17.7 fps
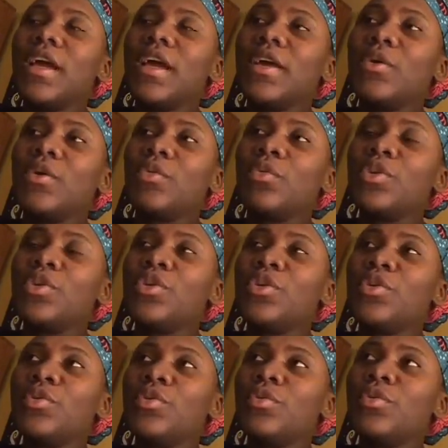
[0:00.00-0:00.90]
when
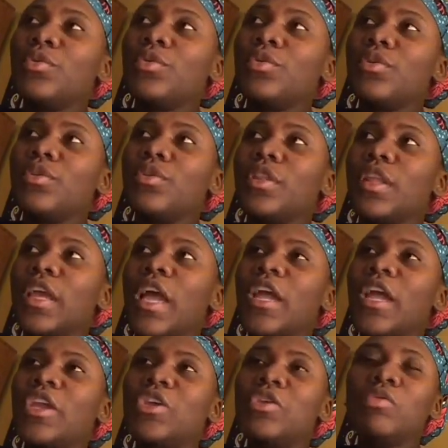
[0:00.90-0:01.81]
you like,
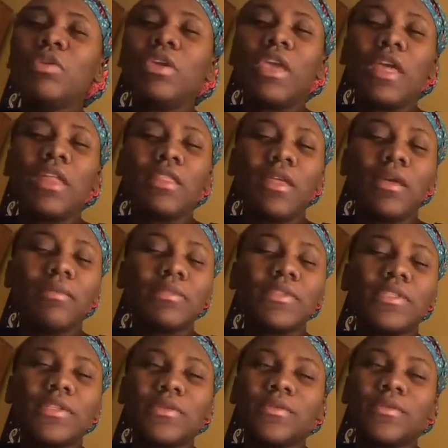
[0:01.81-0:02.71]
how do you get them
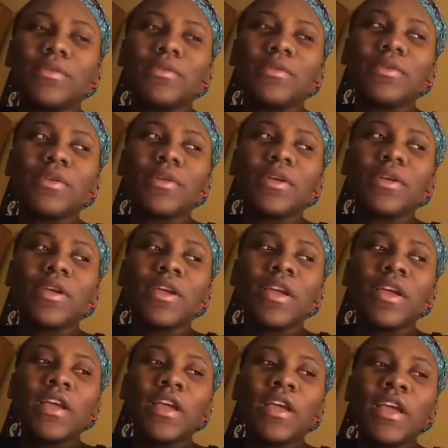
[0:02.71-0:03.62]
to?
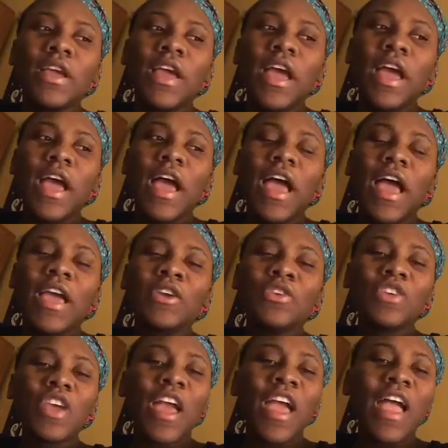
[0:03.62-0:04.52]
I
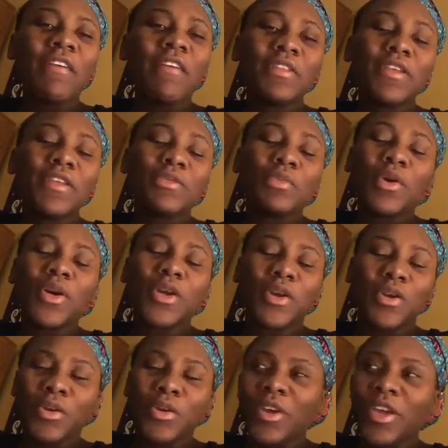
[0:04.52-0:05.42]
usually I have this one
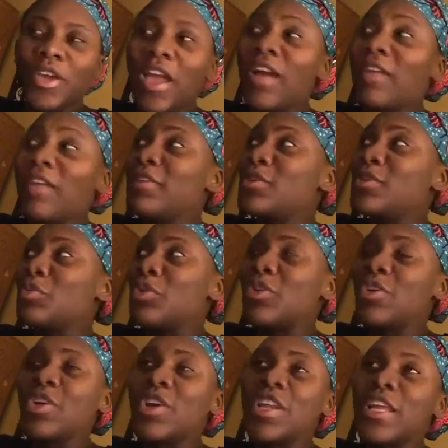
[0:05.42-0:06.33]
girl. Okay, I have this one
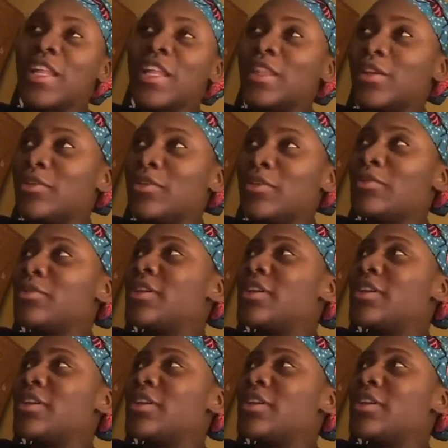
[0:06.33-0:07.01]
girl that literally